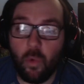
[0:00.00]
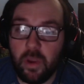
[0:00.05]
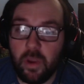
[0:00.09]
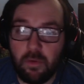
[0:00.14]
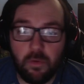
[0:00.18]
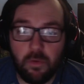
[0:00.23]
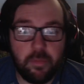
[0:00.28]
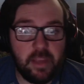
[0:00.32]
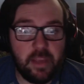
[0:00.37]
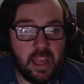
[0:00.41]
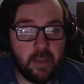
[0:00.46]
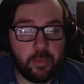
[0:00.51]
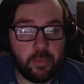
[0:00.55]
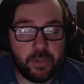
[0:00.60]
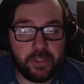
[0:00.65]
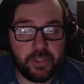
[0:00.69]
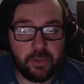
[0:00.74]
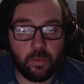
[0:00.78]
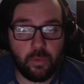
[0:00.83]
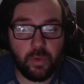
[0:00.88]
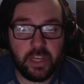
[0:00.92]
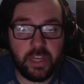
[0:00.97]
we will be able
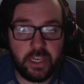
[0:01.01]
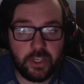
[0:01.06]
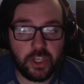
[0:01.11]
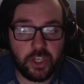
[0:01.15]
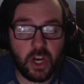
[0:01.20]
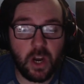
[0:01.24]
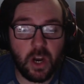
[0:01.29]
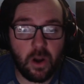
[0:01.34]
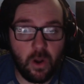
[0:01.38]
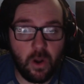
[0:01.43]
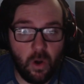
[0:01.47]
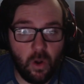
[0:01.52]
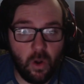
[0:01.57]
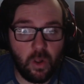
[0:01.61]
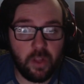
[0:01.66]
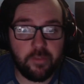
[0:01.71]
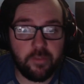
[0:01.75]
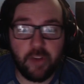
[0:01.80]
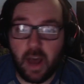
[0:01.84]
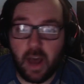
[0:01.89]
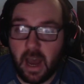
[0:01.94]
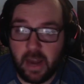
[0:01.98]
to reach our goal
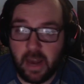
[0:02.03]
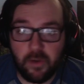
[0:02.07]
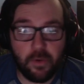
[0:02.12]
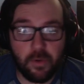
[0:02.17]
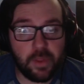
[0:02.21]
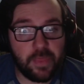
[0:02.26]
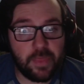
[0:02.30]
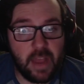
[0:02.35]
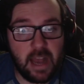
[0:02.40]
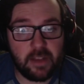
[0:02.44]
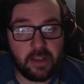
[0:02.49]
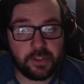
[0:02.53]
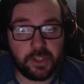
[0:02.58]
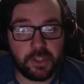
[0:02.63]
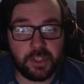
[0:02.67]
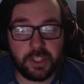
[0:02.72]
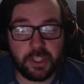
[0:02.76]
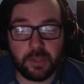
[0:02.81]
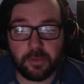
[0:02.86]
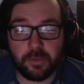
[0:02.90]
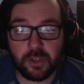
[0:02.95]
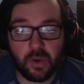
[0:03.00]
of 100,000
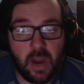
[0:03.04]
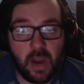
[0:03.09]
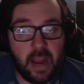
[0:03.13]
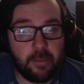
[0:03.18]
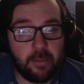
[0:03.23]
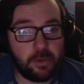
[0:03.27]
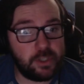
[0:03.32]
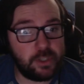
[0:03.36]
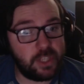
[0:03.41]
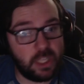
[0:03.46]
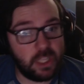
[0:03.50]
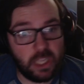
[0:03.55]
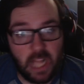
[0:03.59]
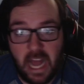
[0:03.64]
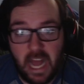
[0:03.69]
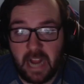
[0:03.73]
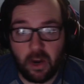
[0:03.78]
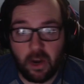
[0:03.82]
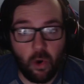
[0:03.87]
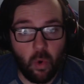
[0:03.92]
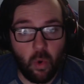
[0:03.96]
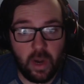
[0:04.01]
subscribers a
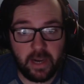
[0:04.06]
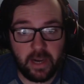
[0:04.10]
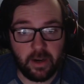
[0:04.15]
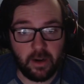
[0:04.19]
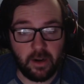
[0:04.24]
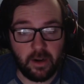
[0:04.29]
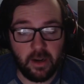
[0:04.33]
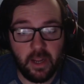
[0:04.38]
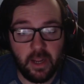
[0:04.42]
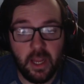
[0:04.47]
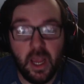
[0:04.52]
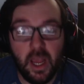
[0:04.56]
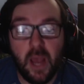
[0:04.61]
lot quicker